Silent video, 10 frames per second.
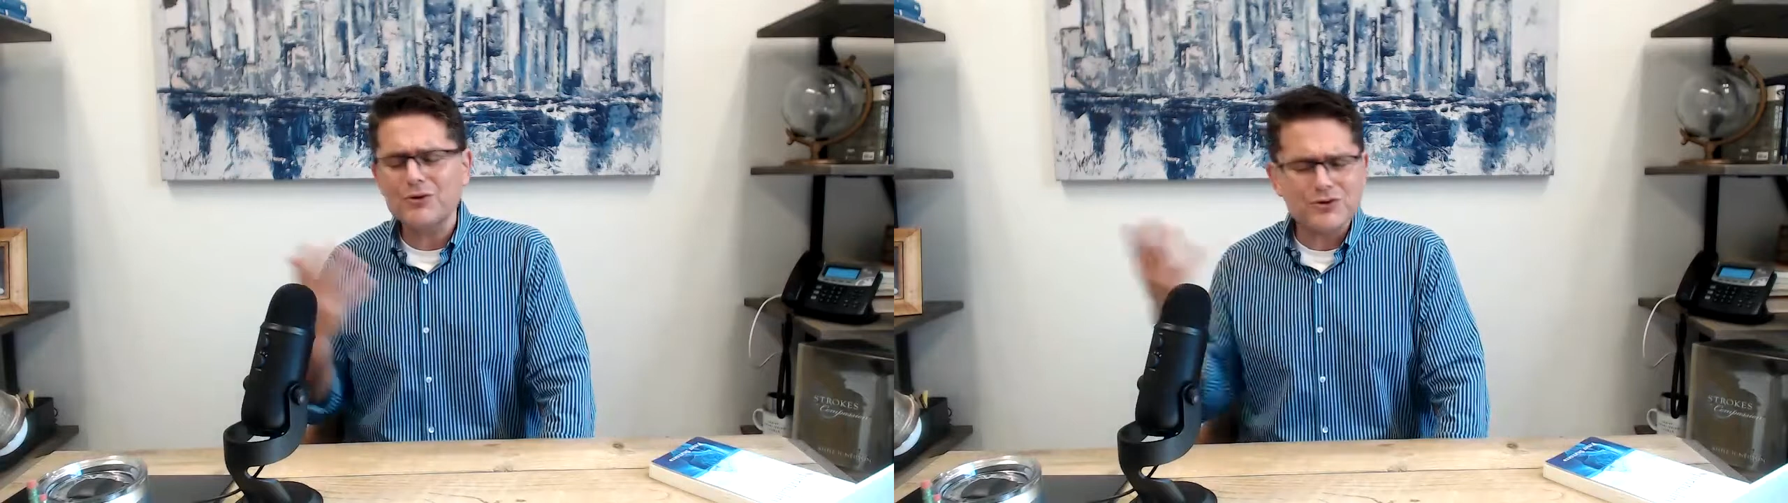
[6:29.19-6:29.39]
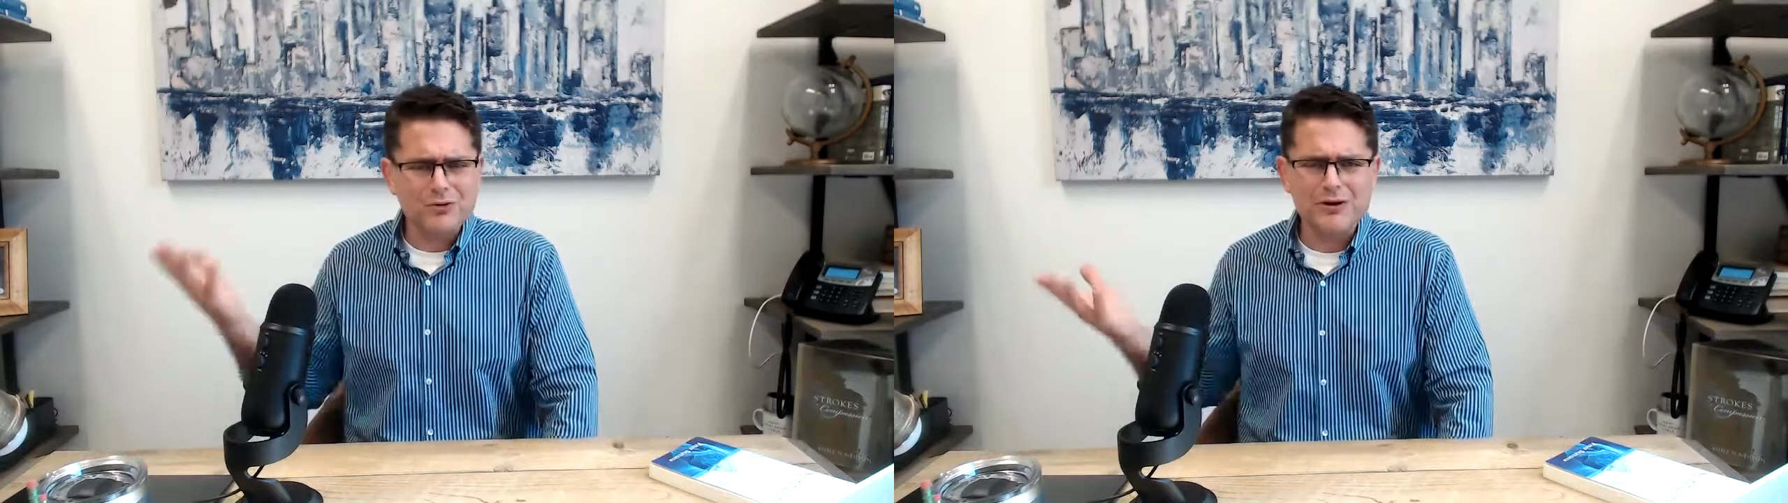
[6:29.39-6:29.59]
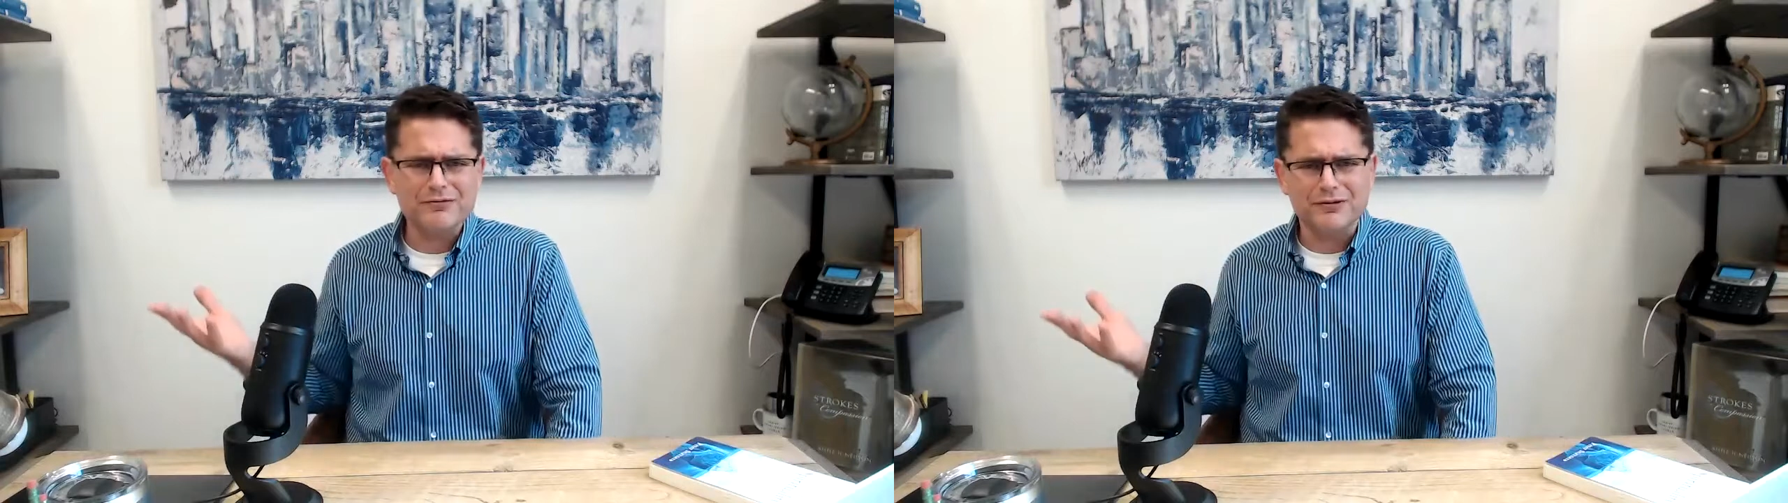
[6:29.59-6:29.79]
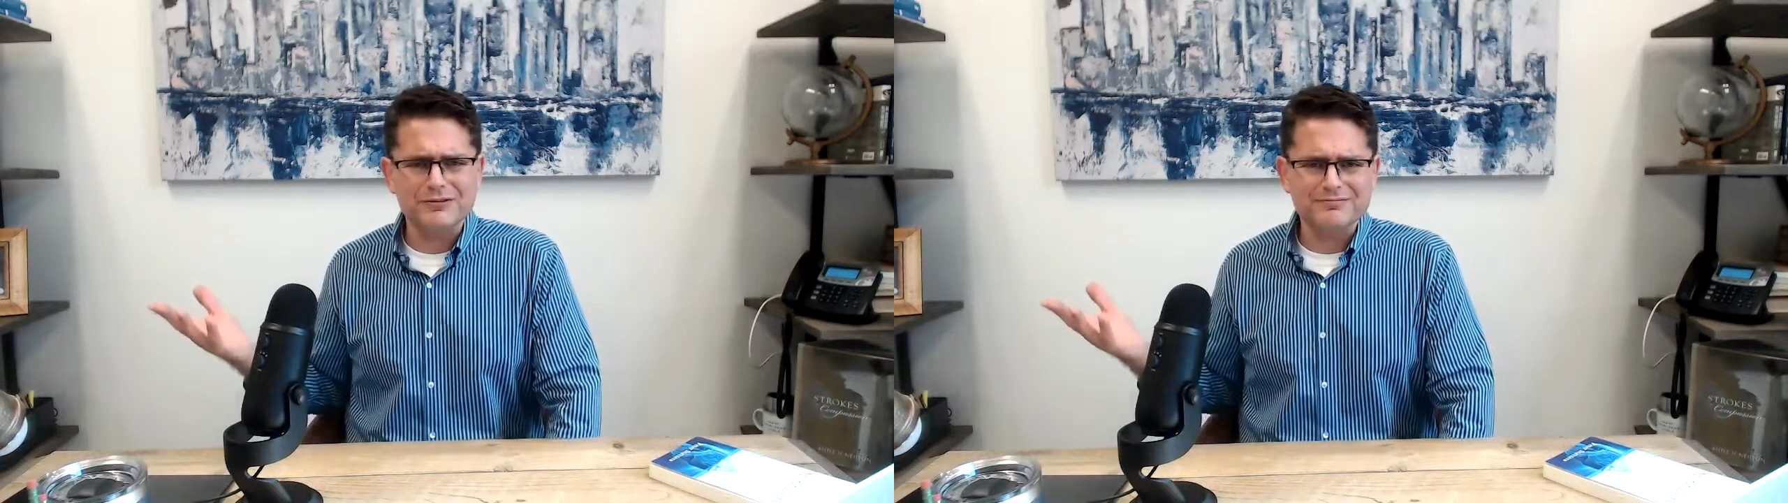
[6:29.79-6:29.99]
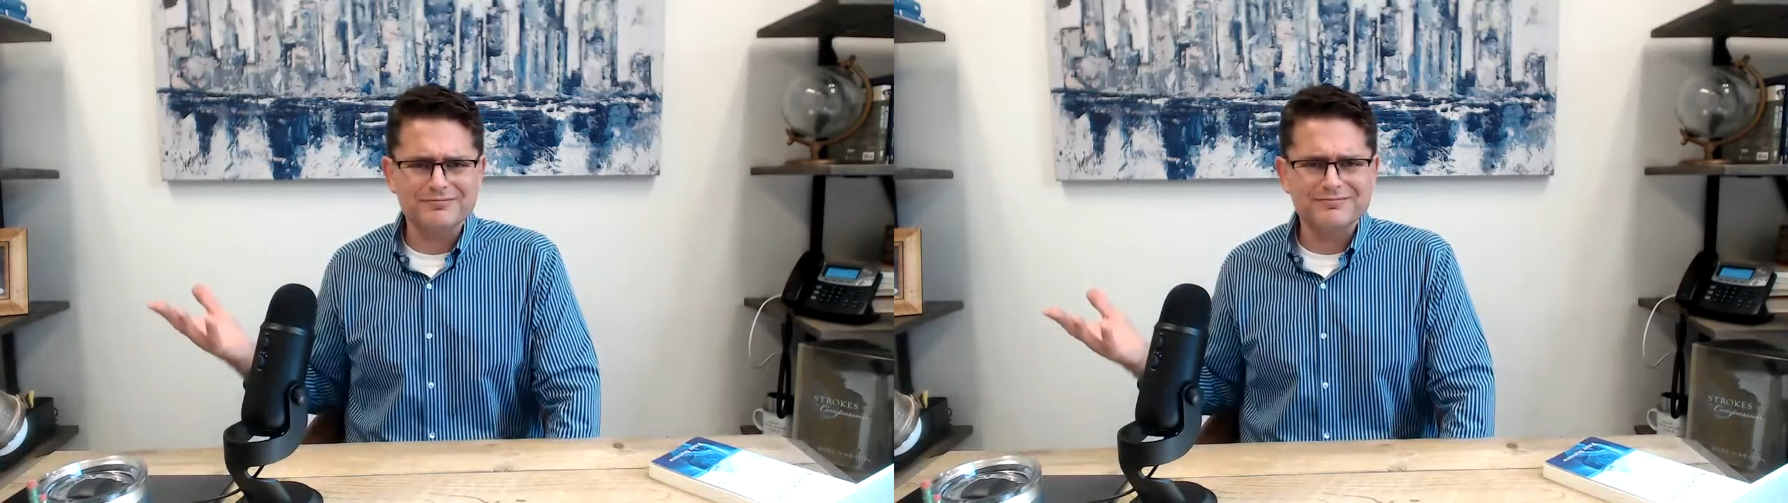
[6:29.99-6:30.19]
joyful,
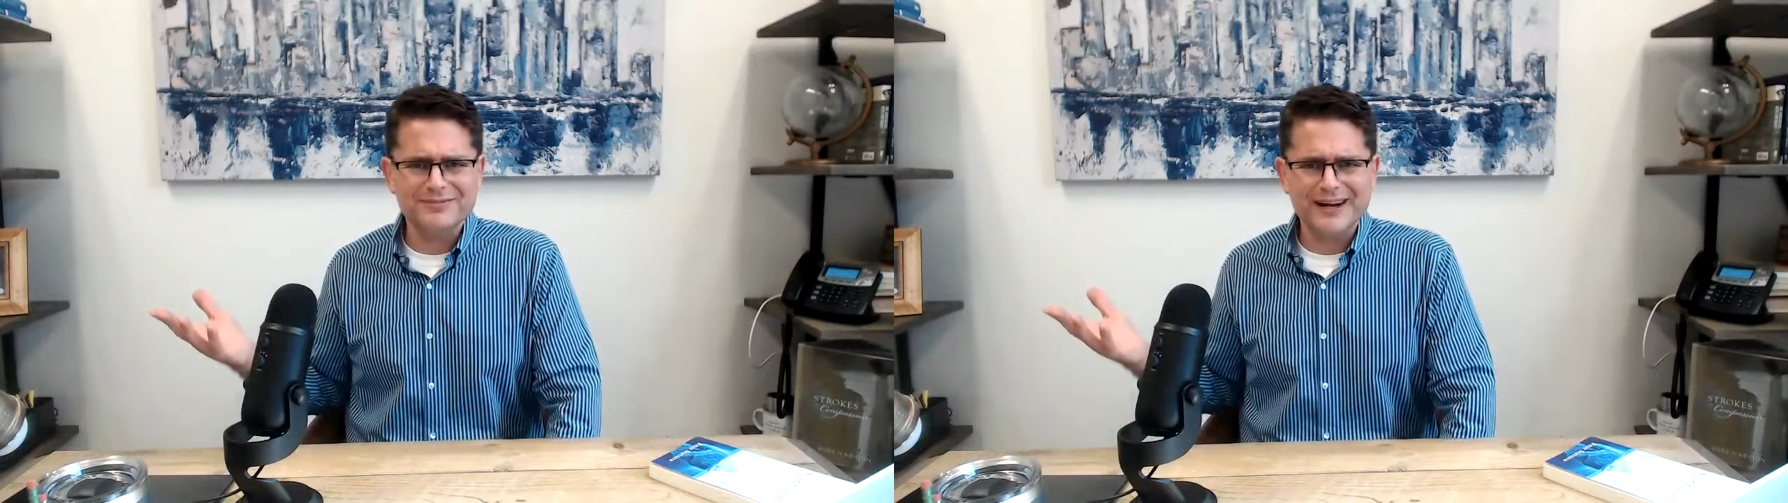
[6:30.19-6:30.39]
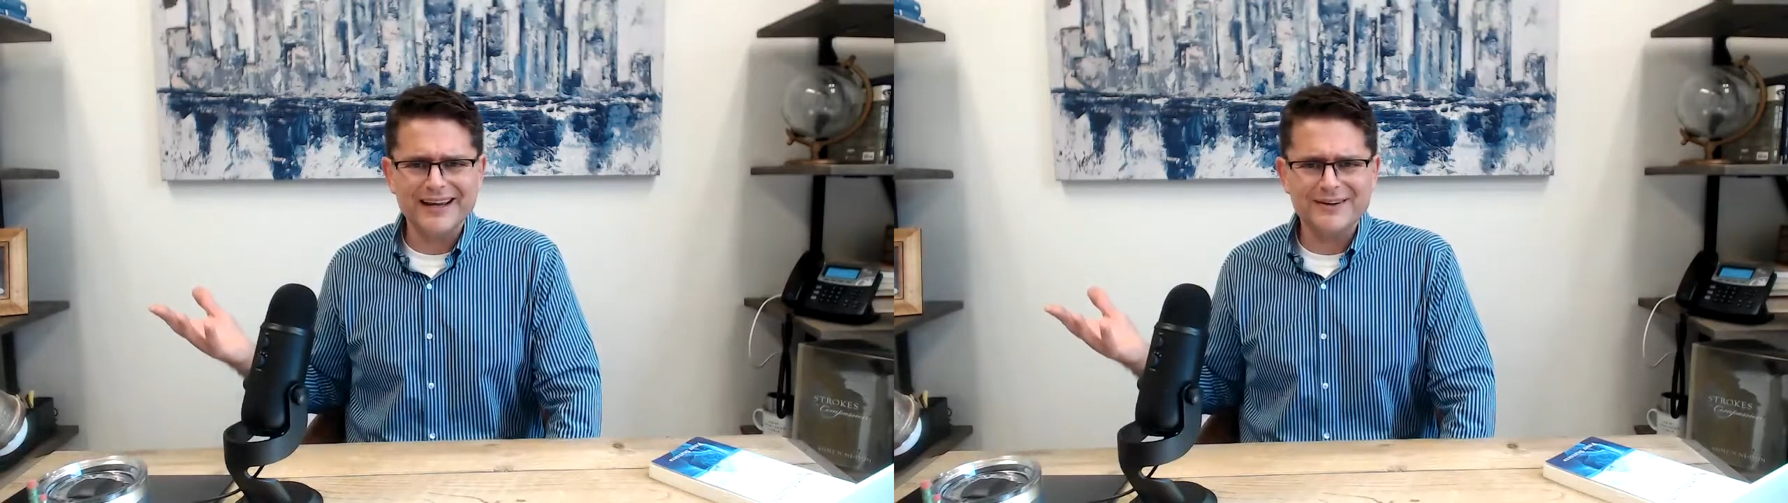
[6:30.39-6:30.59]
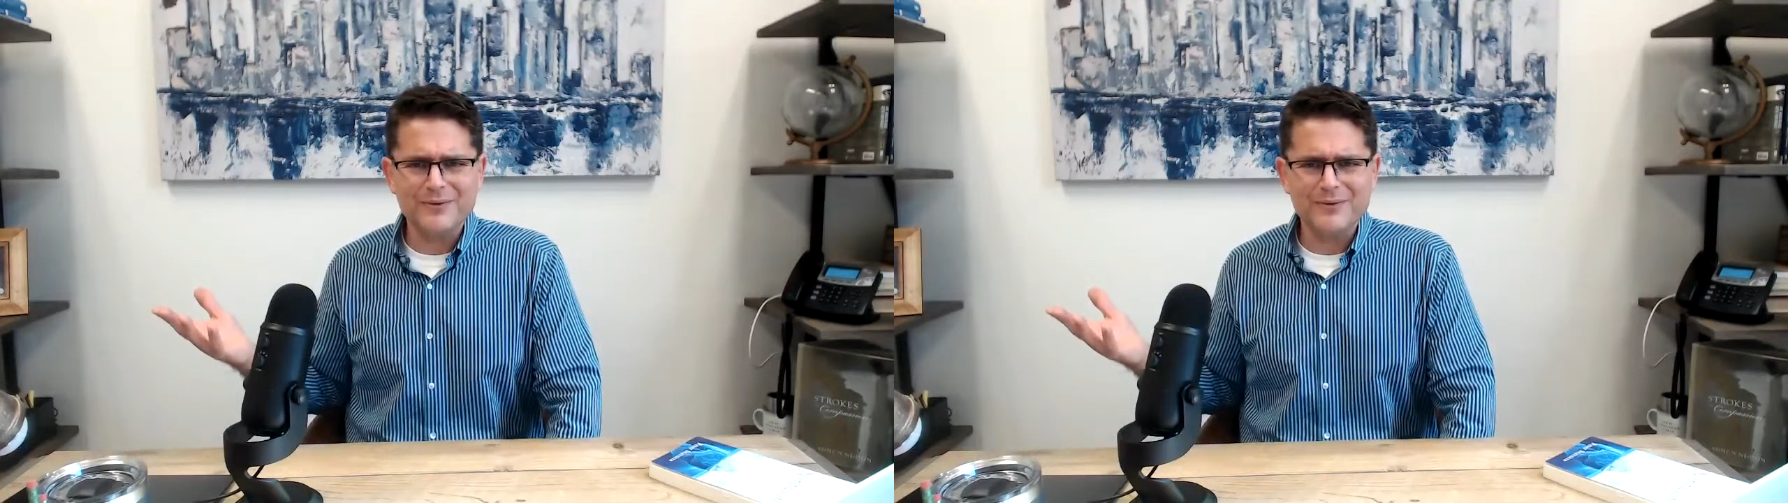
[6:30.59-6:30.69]
right?